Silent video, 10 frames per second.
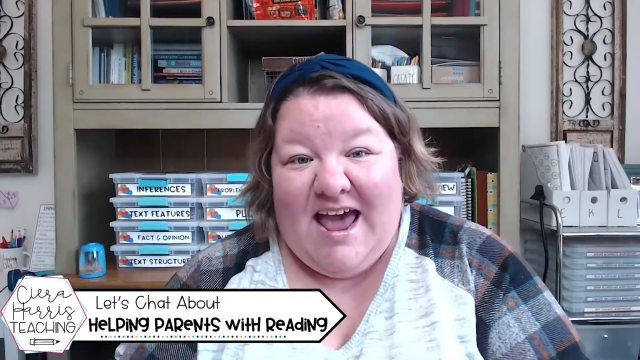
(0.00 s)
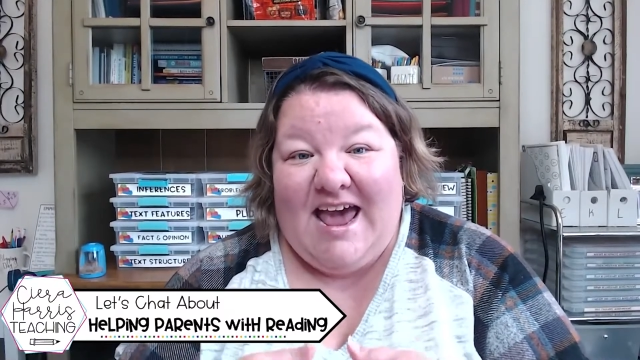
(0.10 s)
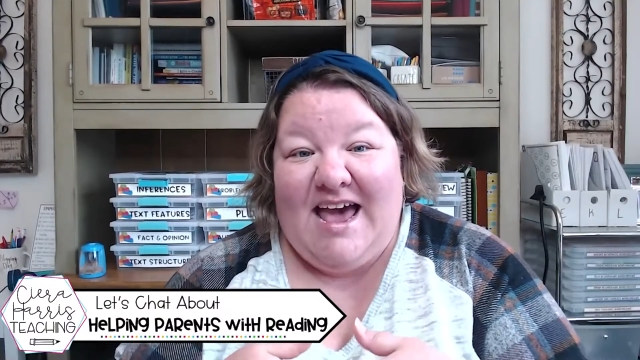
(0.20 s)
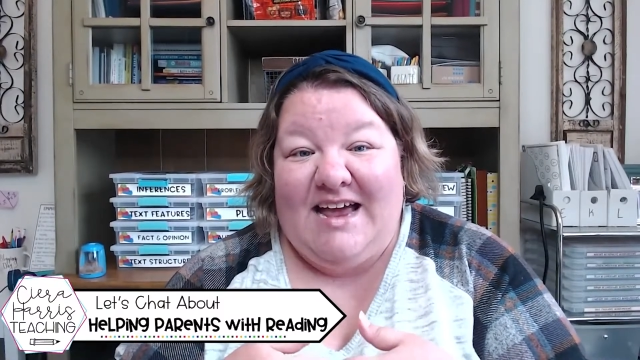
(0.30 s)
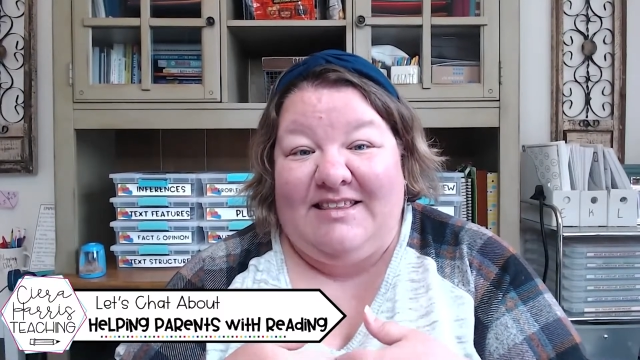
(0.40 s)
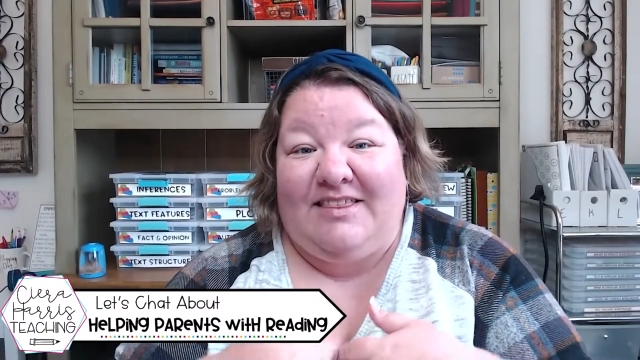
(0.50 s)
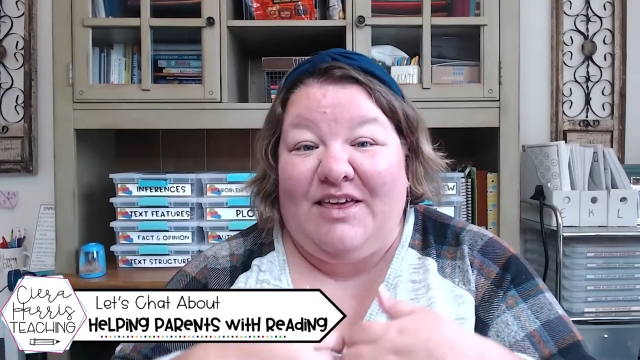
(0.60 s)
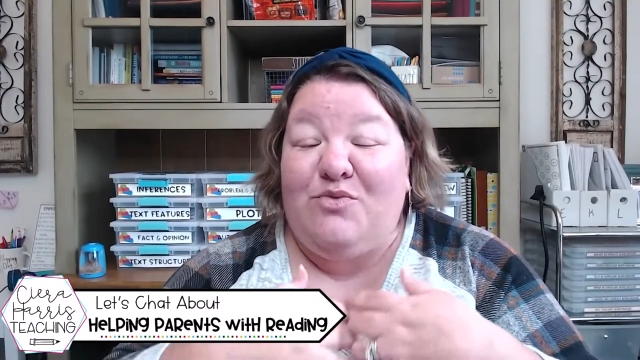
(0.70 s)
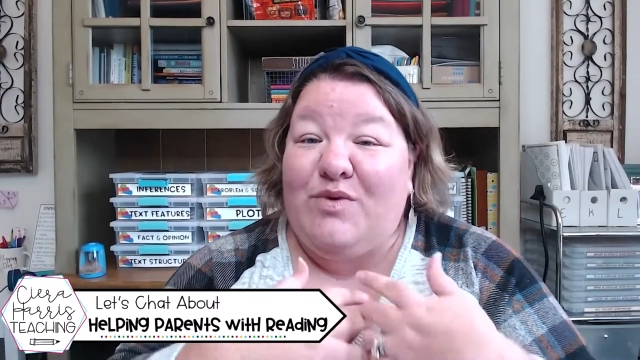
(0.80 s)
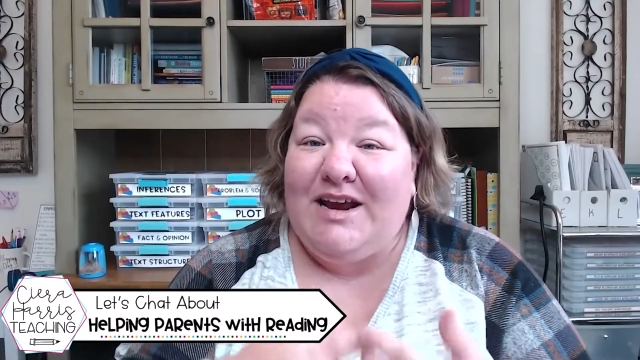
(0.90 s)
and that
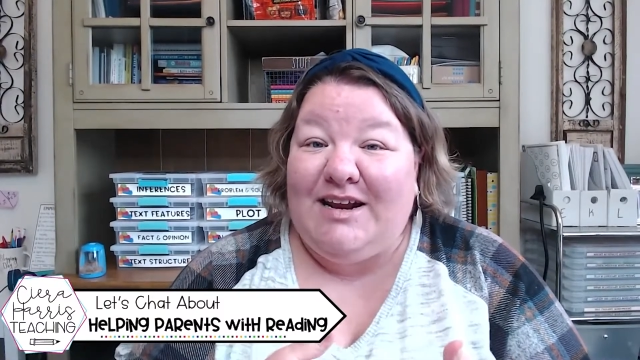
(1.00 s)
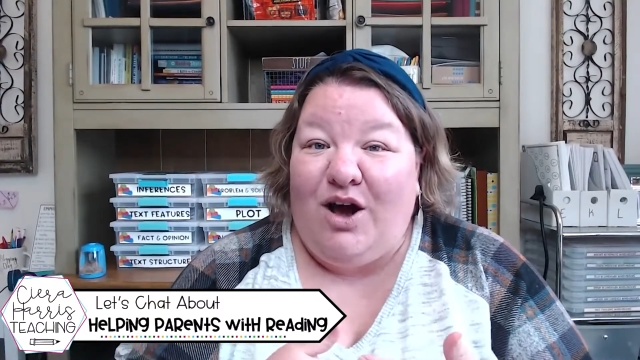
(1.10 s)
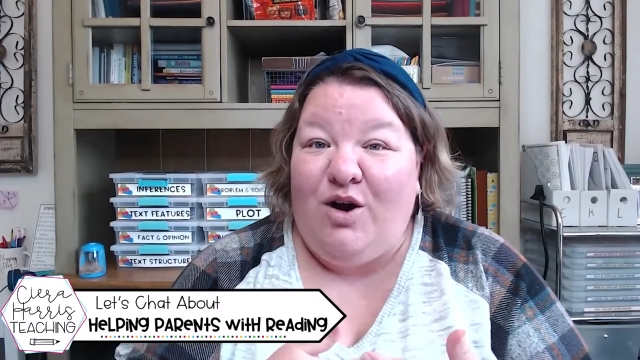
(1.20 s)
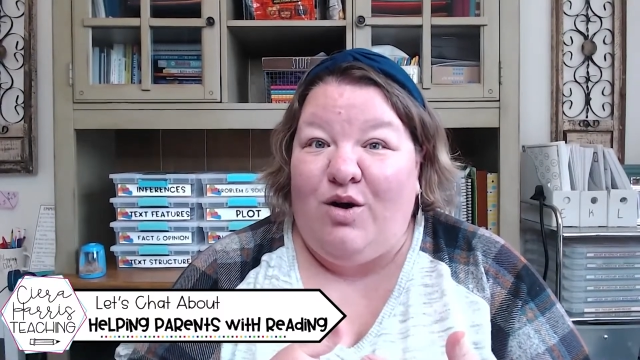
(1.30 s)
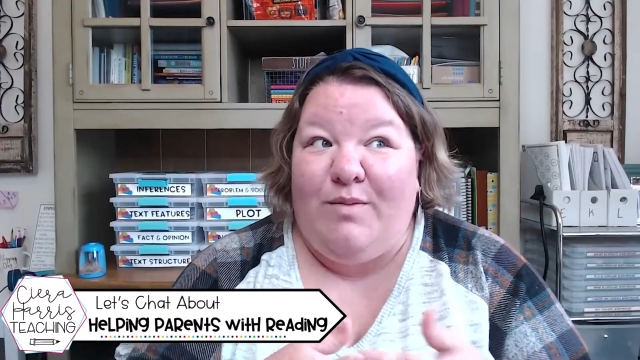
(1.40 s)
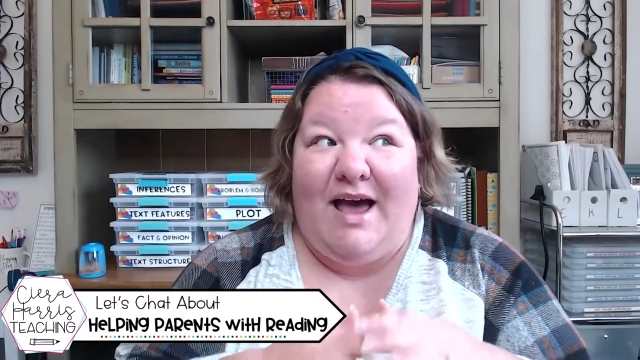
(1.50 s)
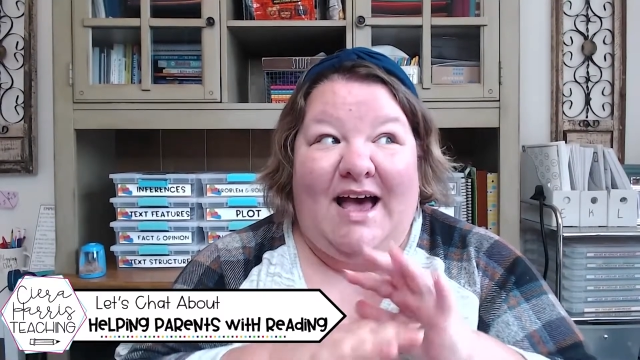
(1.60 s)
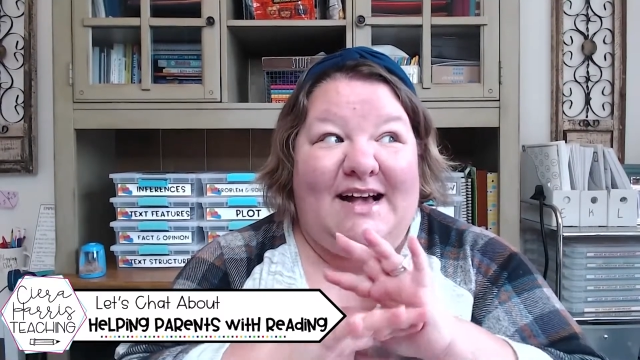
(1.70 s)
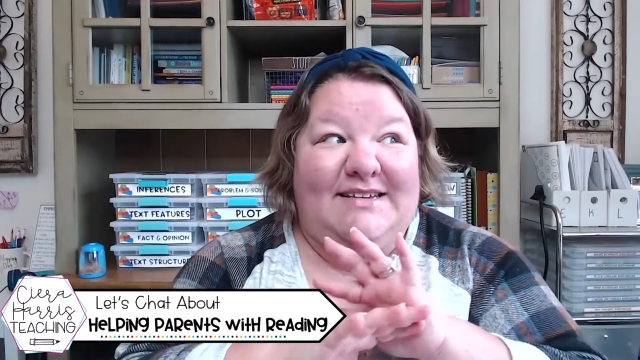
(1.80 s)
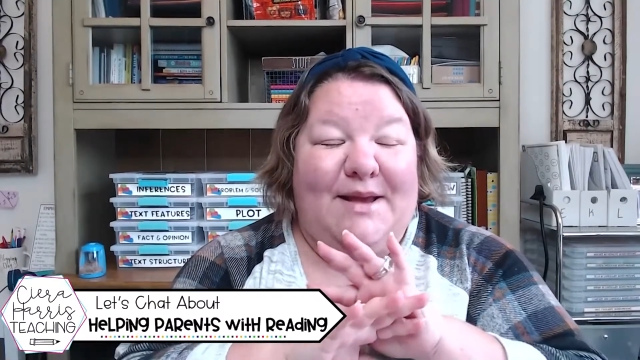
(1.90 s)
they read at home
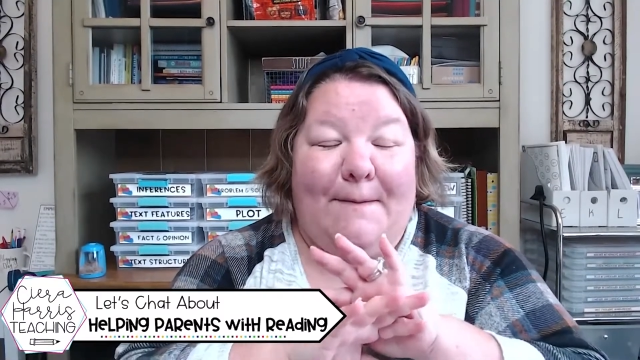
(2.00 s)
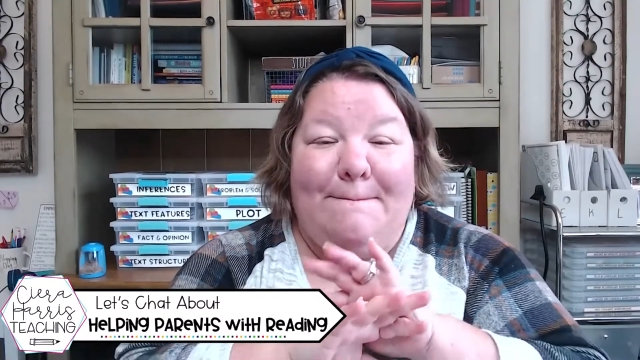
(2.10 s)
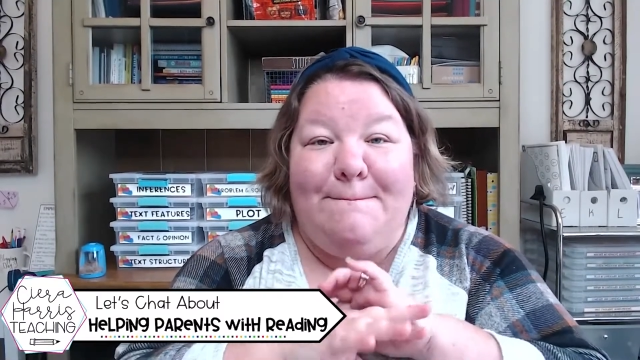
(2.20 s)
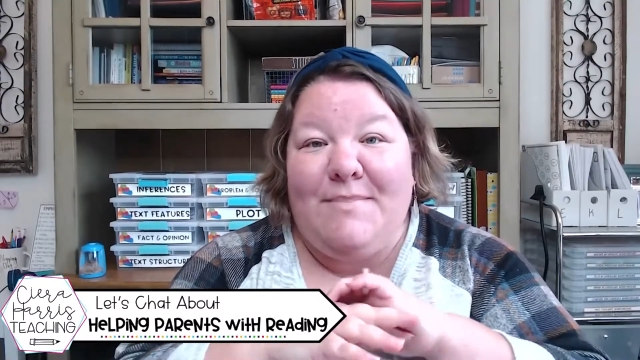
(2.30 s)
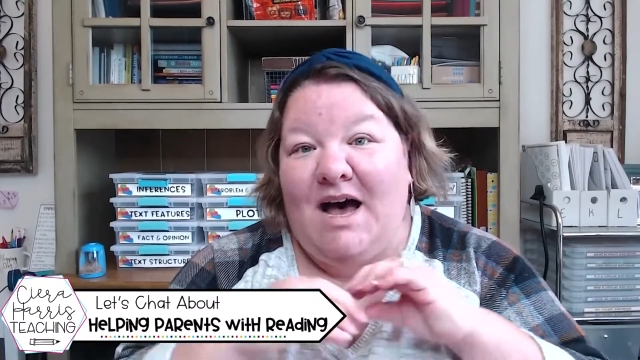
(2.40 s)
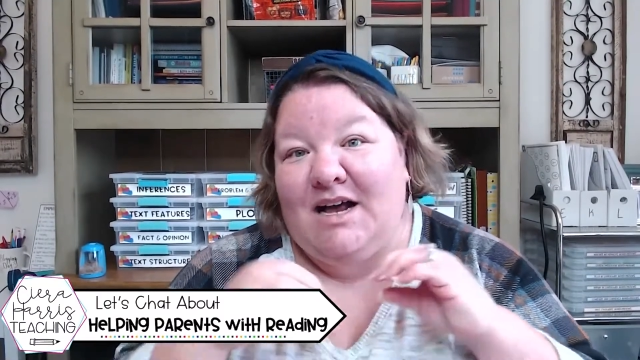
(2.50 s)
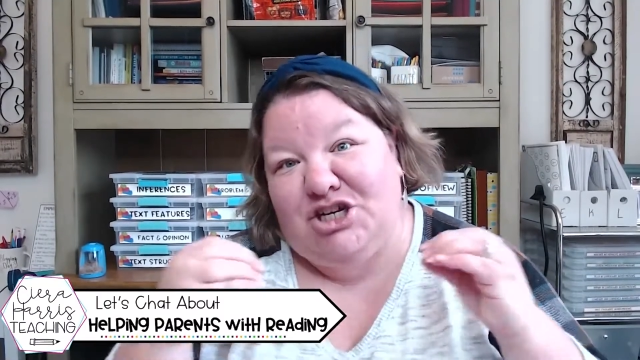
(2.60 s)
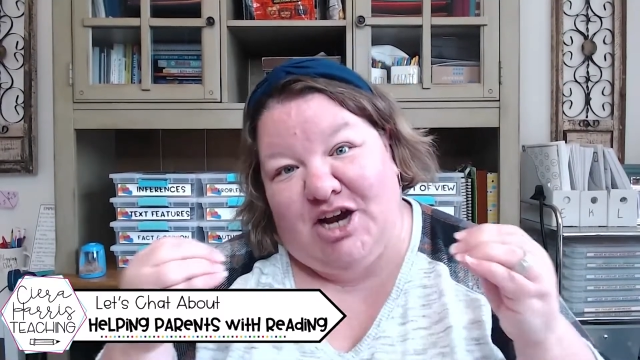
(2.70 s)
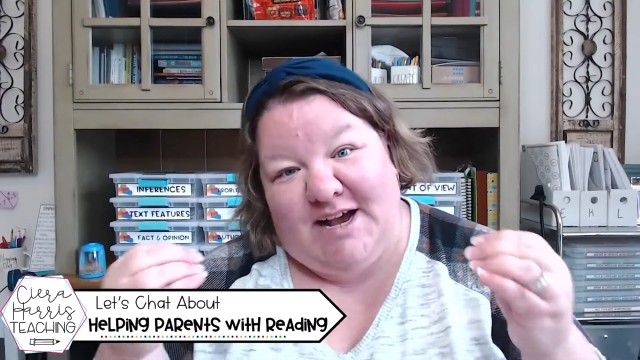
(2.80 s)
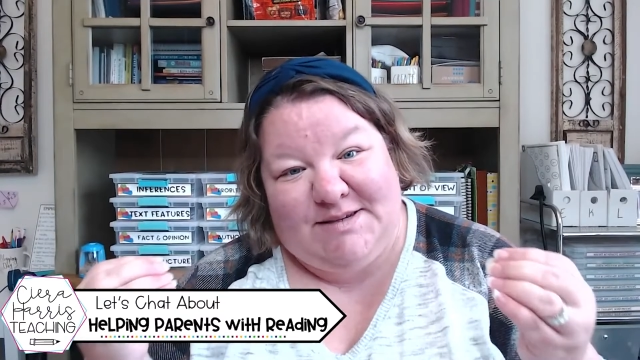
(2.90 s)
as
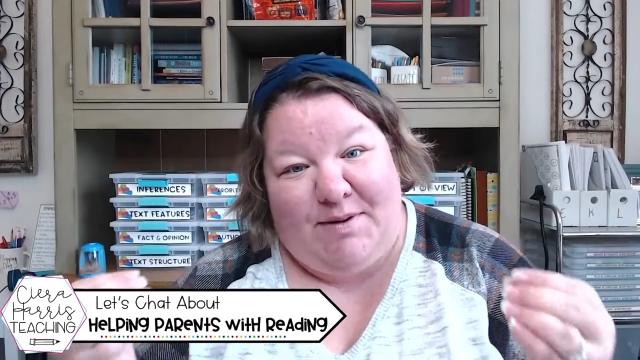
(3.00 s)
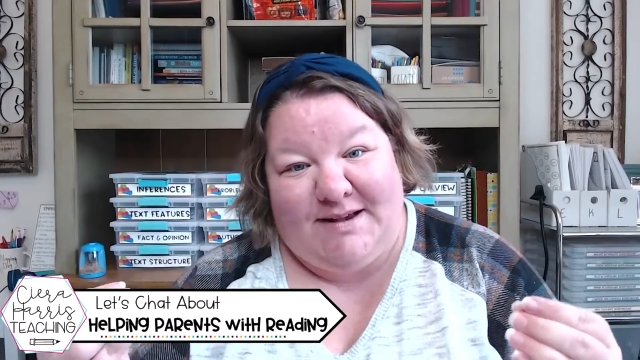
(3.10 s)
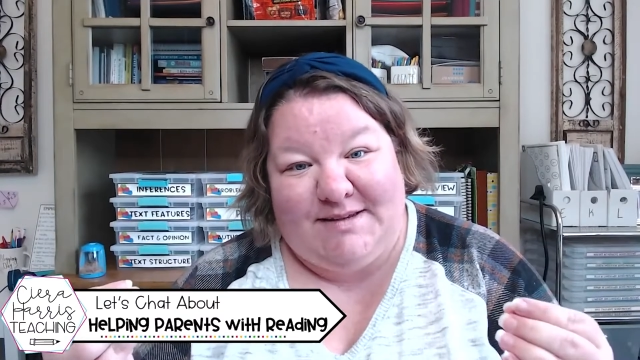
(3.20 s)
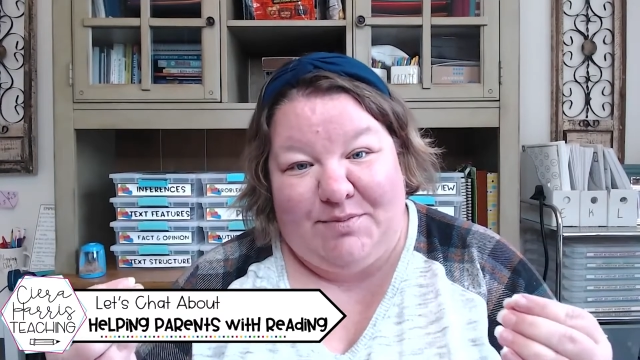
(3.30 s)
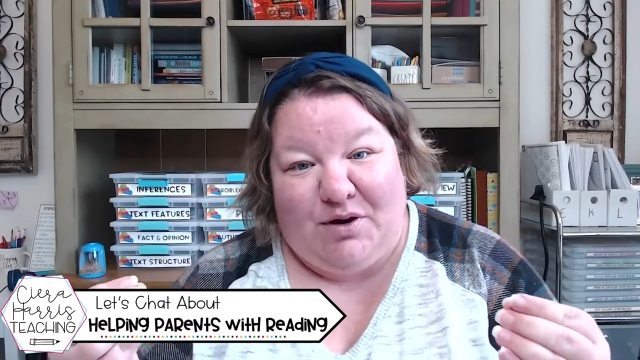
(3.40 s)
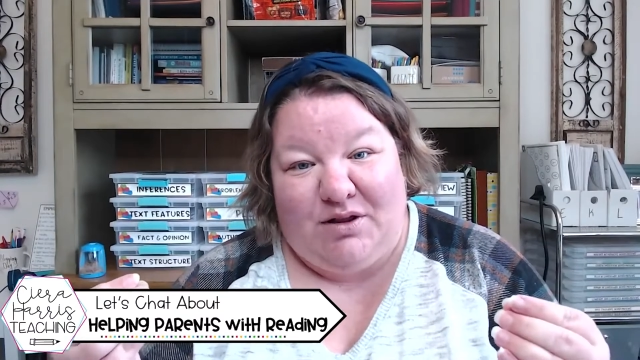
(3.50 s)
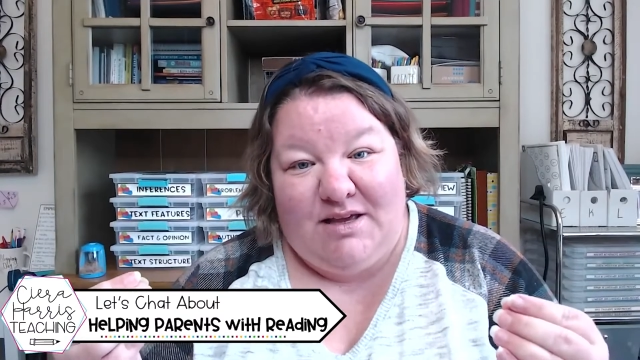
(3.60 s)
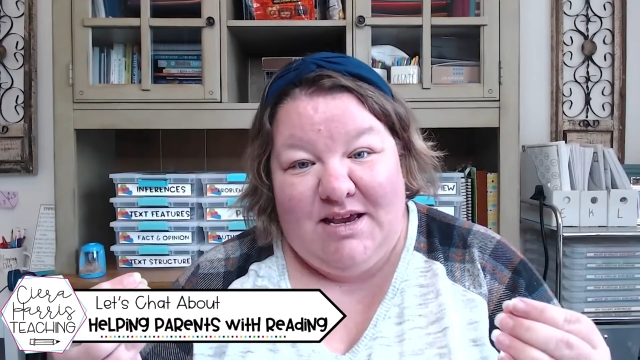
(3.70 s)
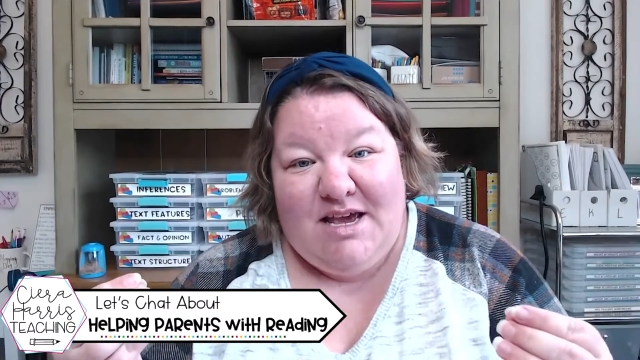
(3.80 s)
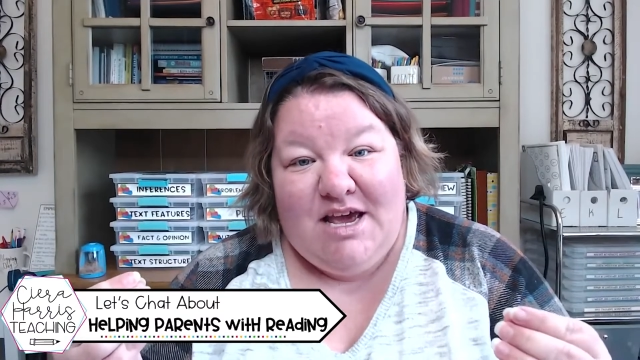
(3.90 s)
much as possible.